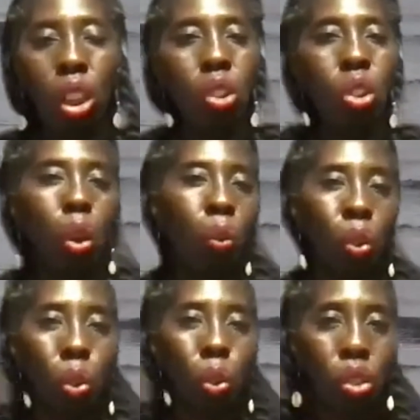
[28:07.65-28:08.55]
So if you
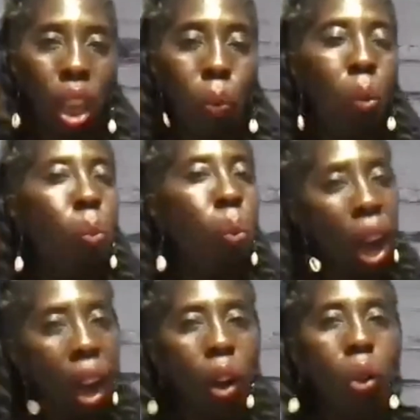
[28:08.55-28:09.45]
say, well,
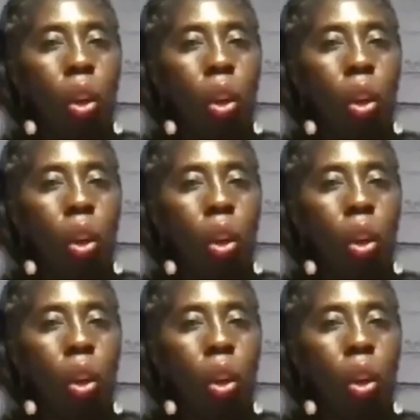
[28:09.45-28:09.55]
wow,